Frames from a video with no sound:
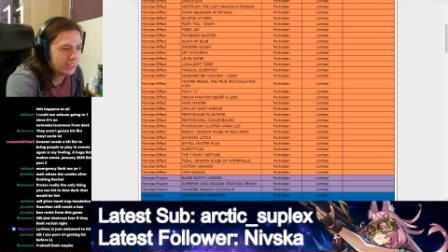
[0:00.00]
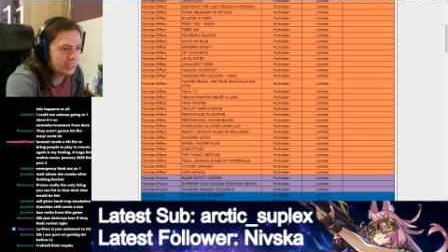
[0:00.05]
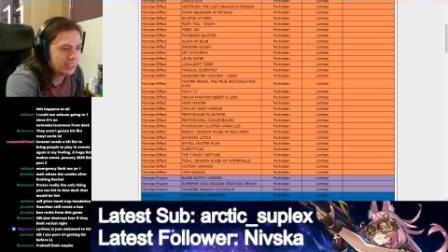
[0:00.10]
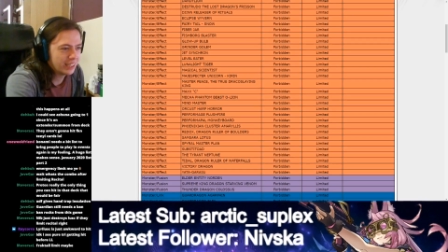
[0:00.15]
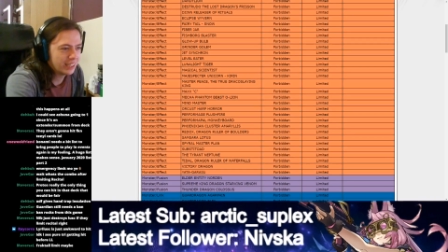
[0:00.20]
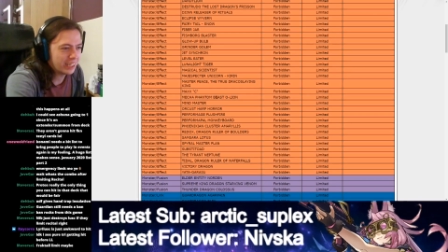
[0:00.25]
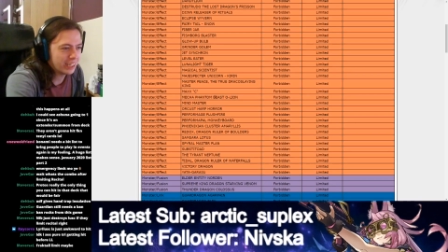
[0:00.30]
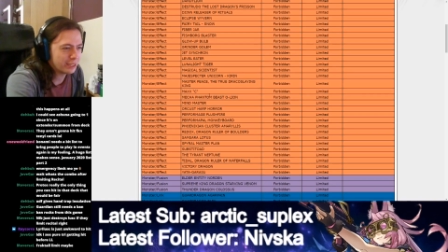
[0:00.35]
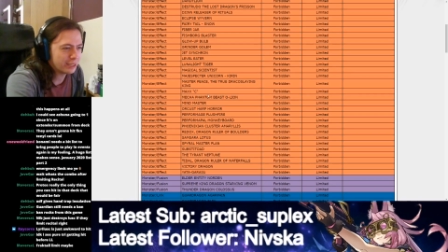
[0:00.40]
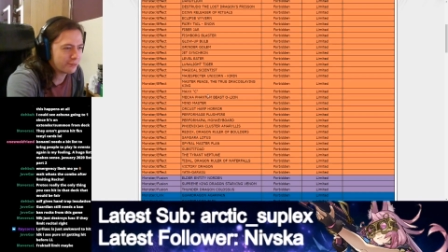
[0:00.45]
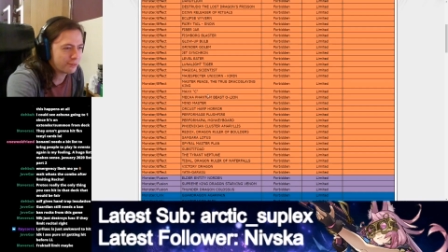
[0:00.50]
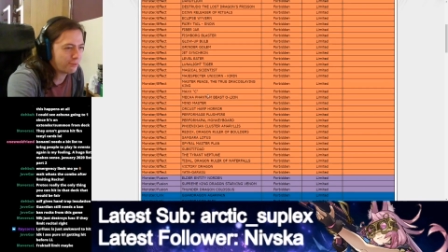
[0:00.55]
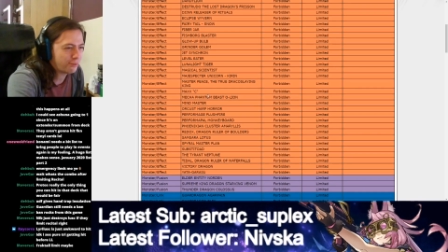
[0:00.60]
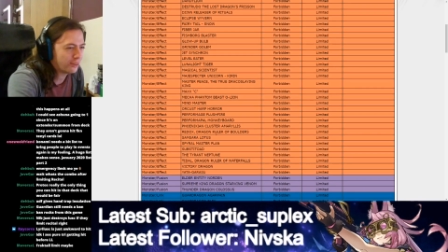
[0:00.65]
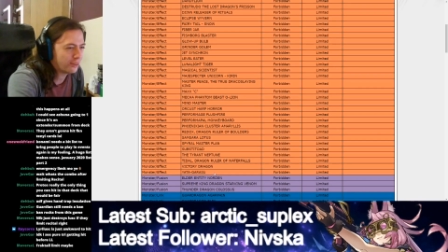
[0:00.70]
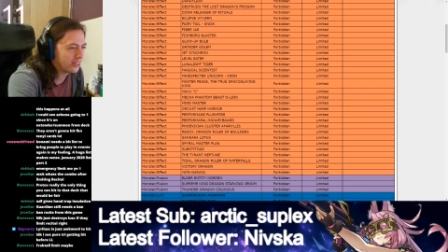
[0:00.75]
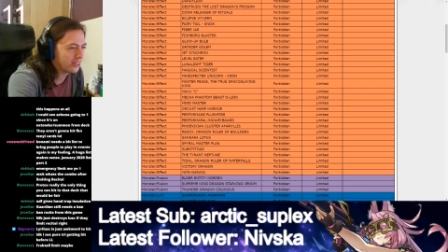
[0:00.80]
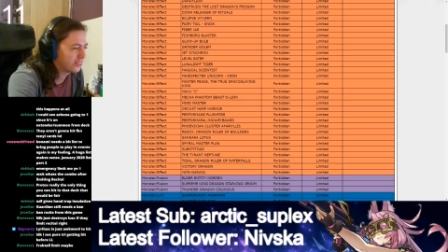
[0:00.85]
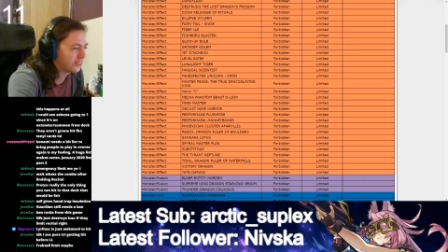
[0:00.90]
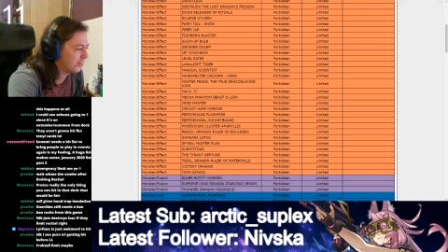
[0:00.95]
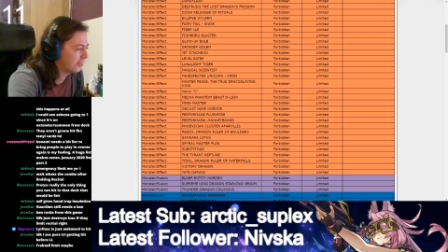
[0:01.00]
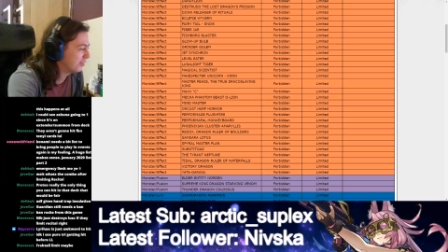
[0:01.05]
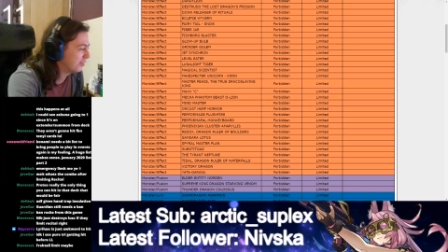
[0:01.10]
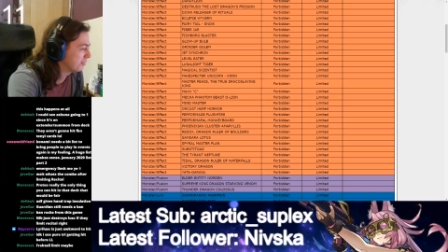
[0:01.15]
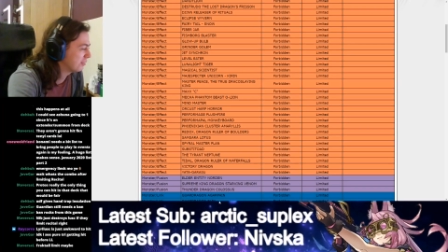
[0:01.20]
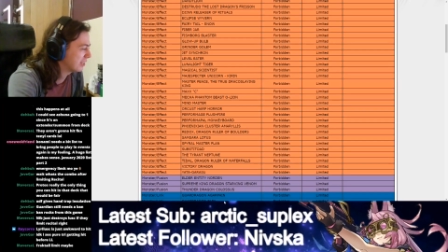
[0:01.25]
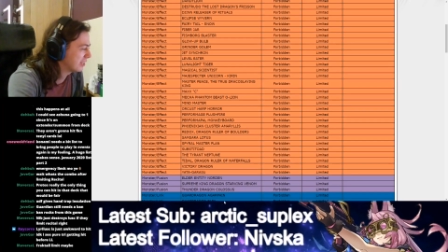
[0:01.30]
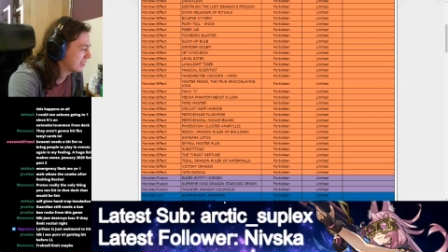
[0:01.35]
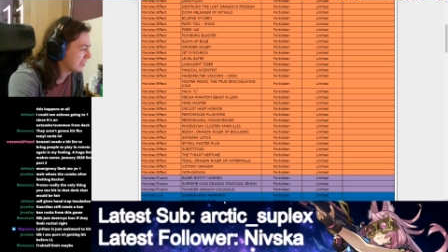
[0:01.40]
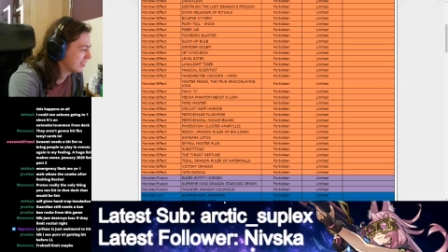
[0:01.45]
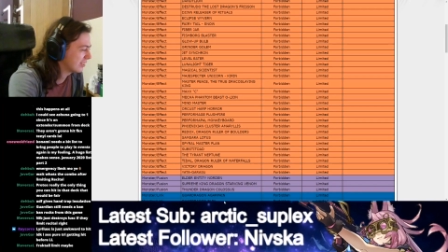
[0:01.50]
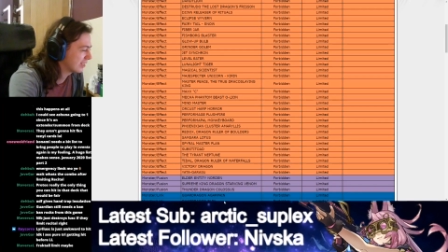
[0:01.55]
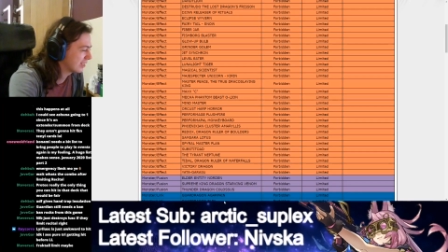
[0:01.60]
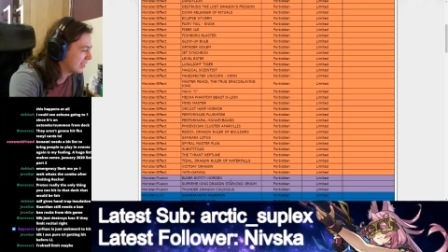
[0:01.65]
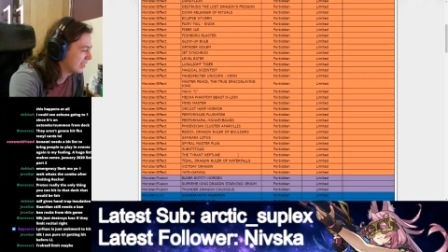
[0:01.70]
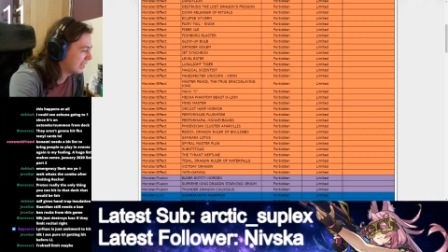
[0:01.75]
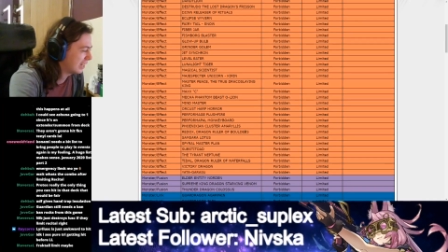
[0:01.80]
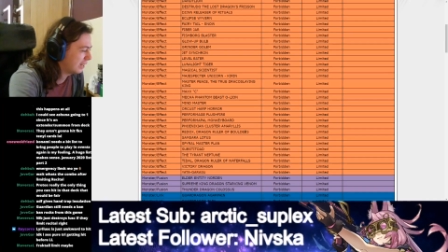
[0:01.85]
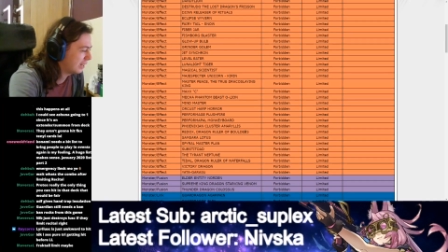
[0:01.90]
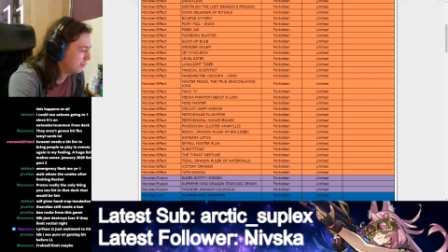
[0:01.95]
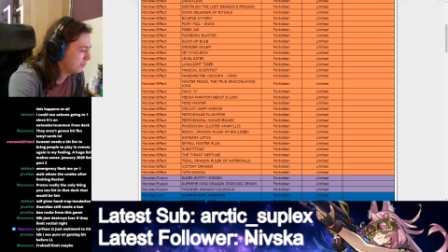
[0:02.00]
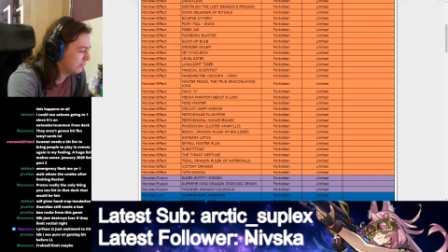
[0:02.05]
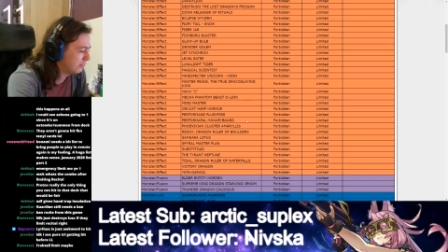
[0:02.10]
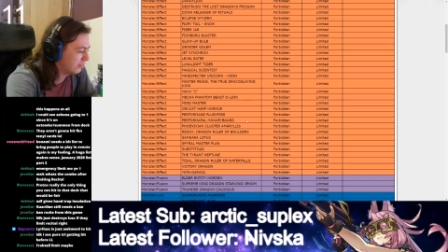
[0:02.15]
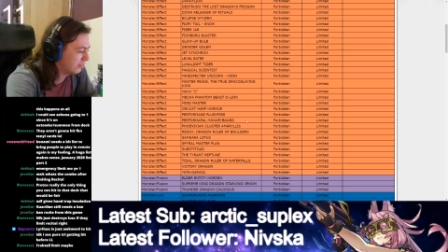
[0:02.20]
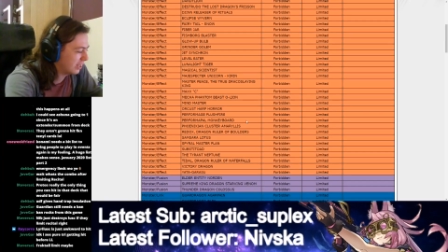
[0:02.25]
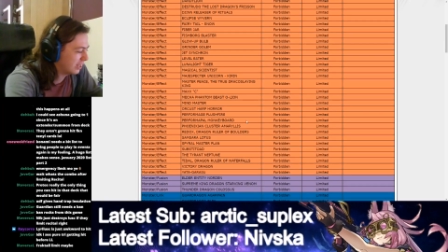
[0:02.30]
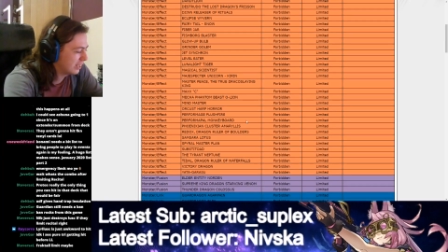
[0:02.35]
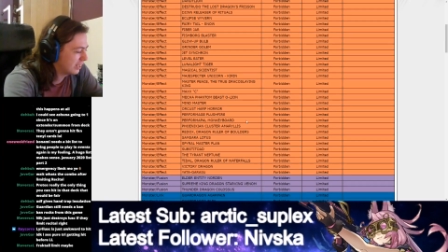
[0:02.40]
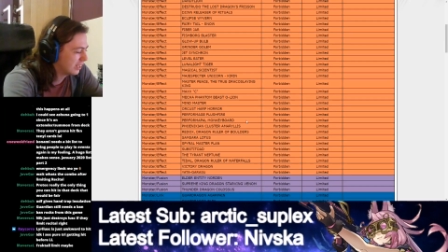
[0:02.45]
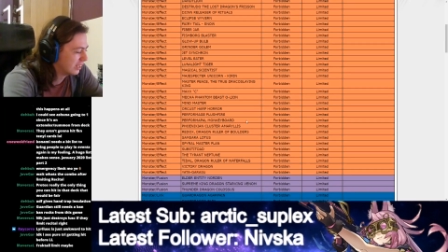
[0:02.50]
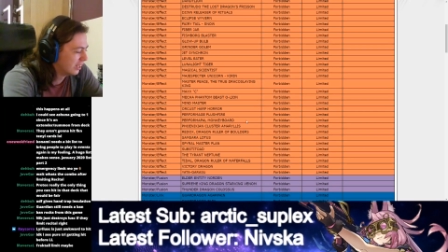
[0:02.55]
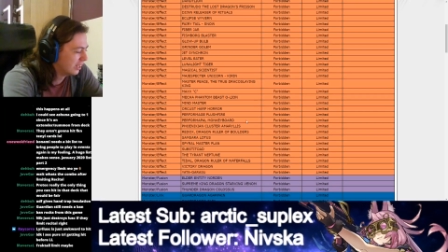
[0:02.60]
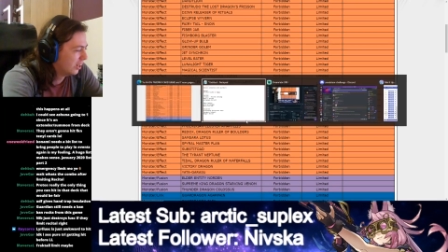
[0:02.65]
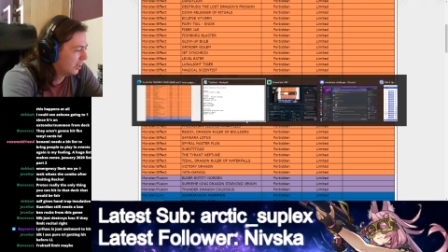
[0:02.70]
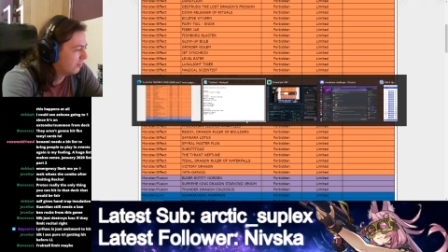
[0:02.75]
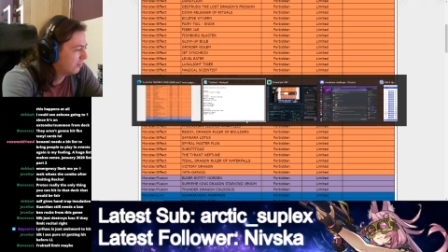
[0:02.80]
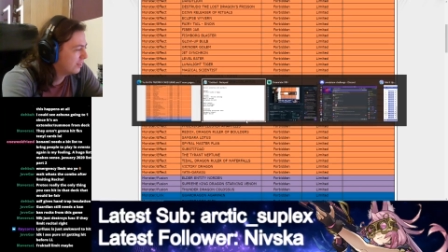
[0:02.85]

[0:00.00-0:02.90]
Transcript: Like, fuck off, that's not gonna happen, right? But